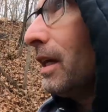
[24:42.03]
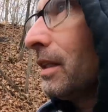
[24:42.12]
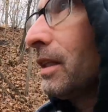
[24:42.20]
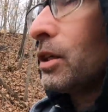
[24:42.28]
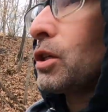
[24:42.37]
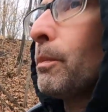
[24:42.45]

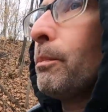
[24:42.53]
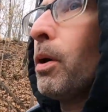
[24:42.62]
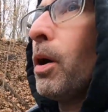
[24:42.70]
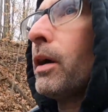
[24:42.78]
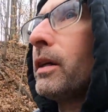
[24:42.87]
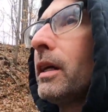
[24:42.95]
there's a
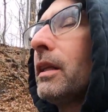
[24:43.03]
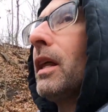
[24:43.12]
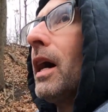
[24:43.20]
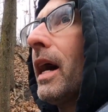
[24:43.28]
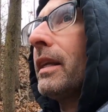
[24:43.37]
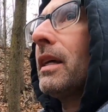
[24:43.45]
parking
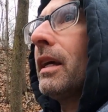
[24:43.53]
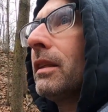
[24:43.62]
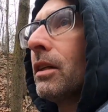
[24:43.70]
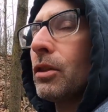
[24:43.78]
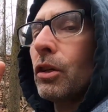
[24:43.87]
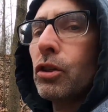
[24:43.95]
lot,
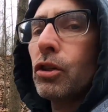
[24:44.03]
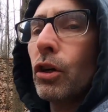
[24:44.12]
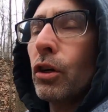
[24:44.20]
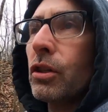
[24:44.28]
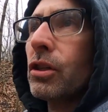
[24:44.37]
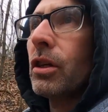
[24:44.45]
there's a
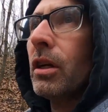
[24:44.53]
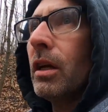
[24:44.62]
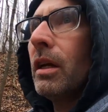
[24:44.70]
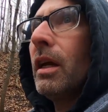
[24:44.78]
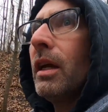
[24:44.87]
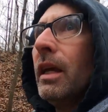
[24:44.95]
church
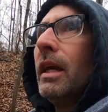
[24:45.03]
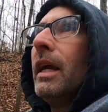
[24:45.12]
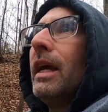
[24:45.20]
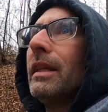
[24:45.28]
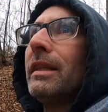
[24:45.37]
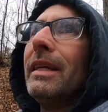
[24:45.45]

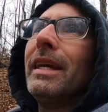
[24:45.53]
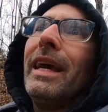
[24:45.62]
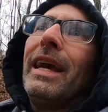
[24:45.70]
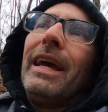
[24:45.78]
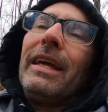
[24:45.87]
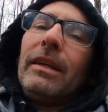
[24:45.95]
at the
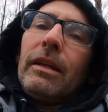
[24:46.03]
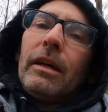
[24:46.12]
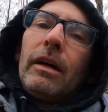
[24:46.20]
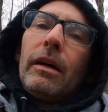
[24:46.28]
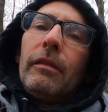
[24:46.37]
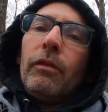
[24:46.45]
end
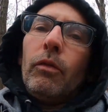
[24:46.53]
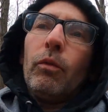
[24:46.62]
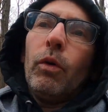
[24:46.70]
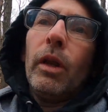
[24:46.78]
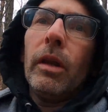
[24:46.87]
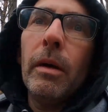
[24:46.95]
of the
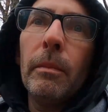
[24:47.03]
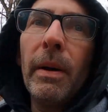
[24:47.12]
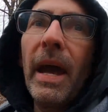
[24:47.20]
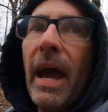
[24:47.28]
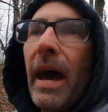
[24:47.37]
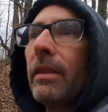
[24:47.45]
one
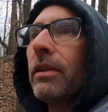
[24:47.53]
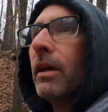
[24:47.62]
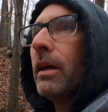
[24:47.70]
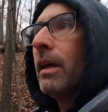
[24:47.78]
path,